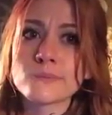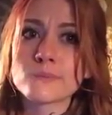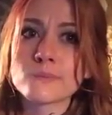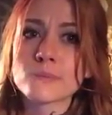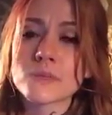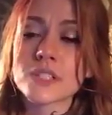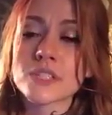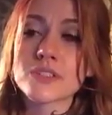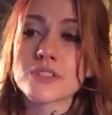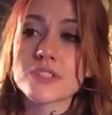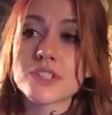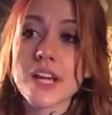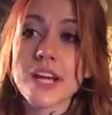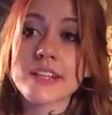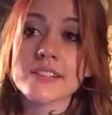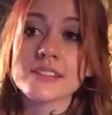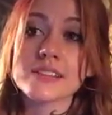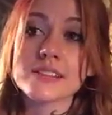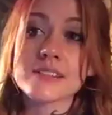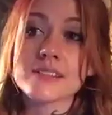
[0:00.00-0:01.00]
Because
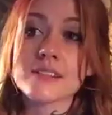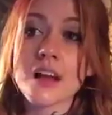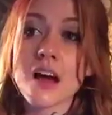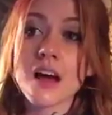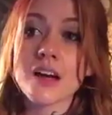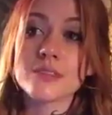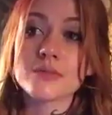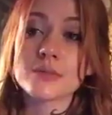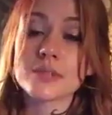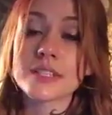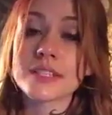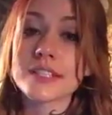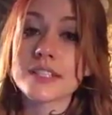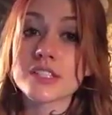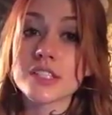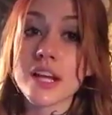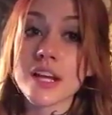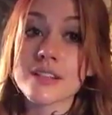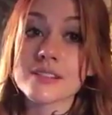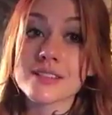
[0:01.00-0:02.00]
Jace is not really
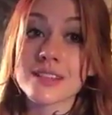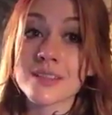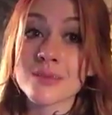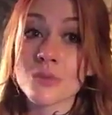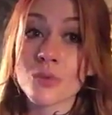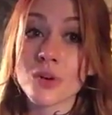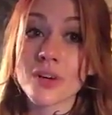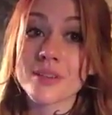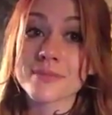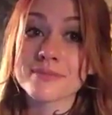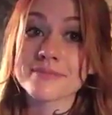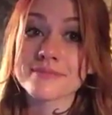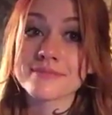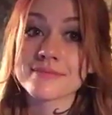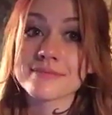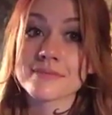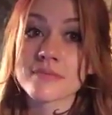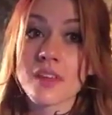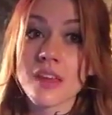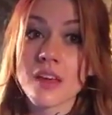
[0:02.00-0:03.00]
Jace anymore.
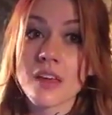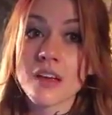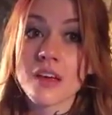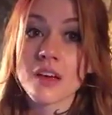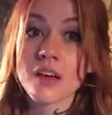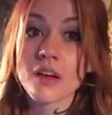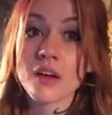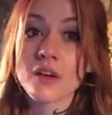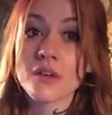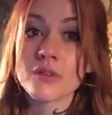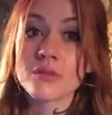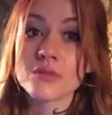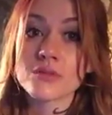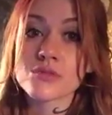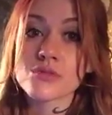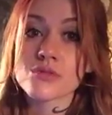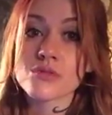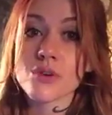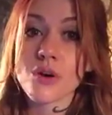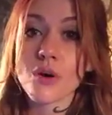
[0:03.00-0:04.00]

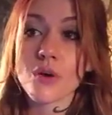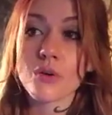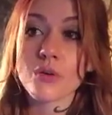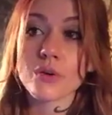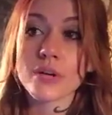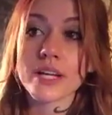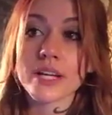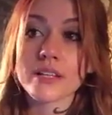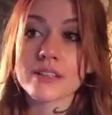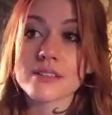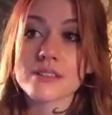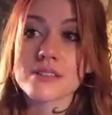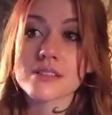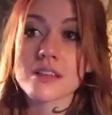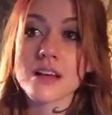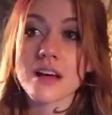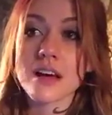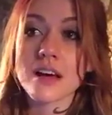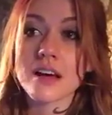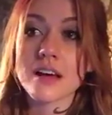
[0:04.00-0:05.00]
So it's
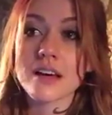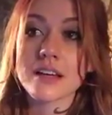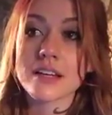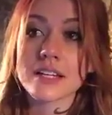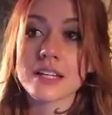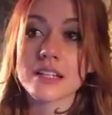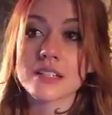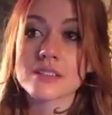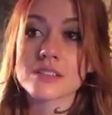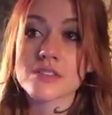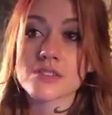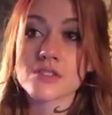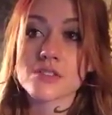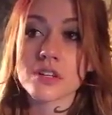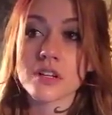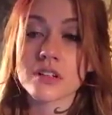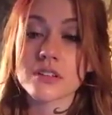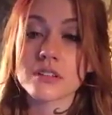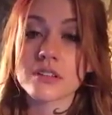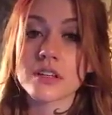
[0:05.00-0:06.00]
a
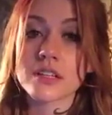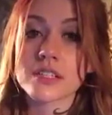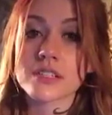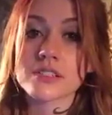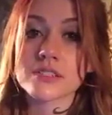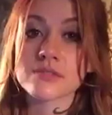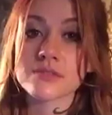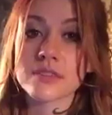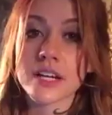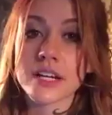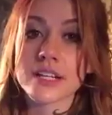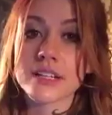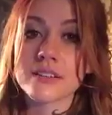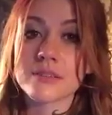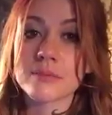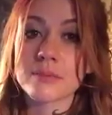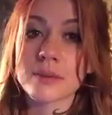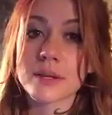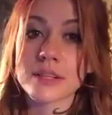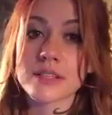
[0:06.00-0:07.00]
struggle and it's a fight,
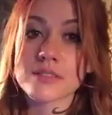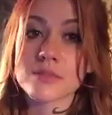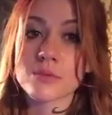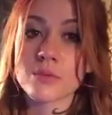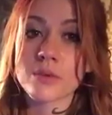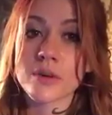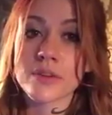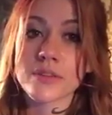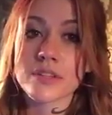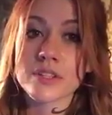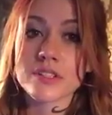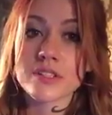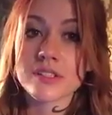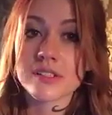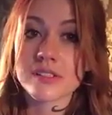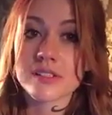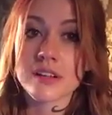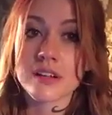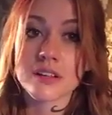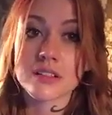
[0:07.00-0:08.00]
but it's one that
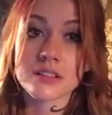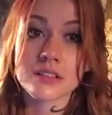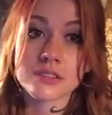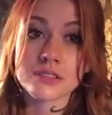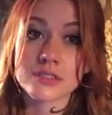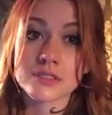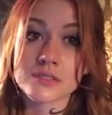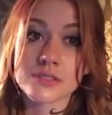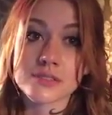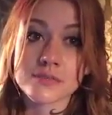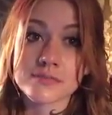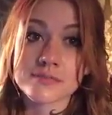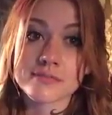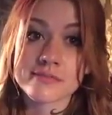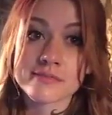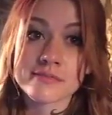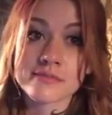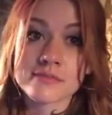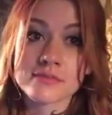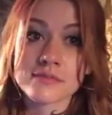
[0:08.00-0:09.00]
she's not going to lose.
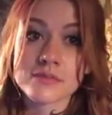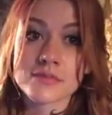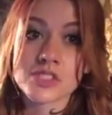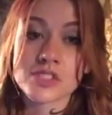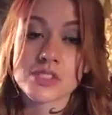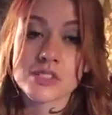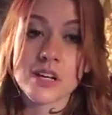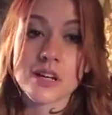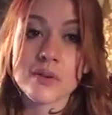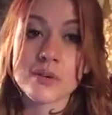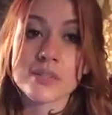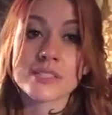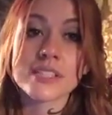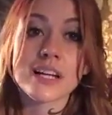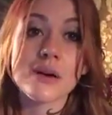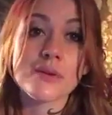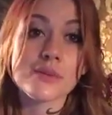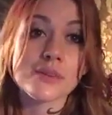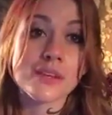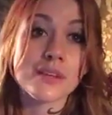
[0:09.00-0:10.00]
She's not going
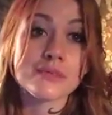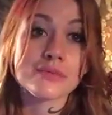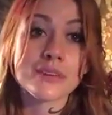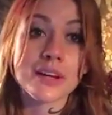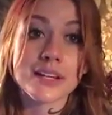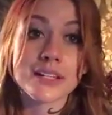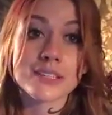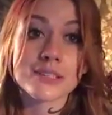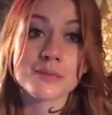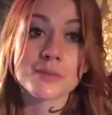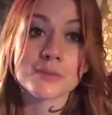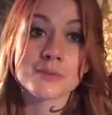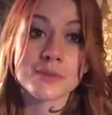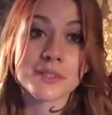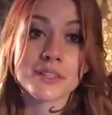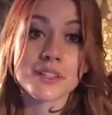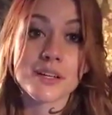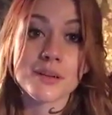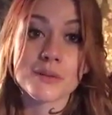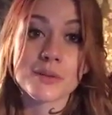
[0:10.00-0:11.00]
down without a fight, let me put
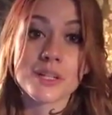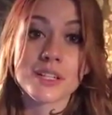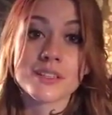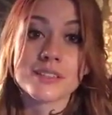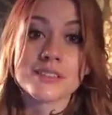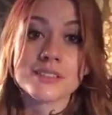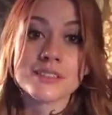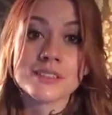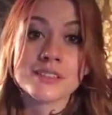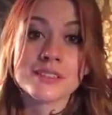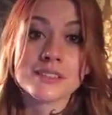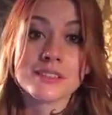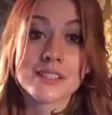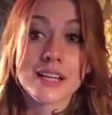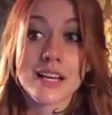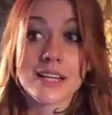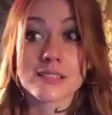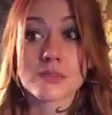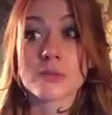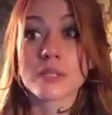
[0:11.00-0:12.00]
it that way.
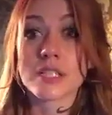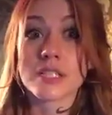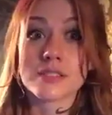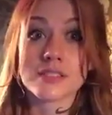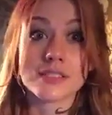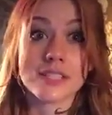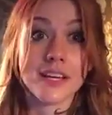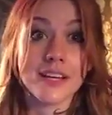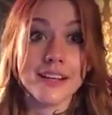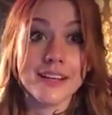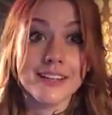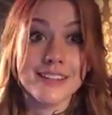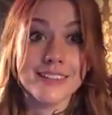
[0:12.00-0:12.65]
As we can see.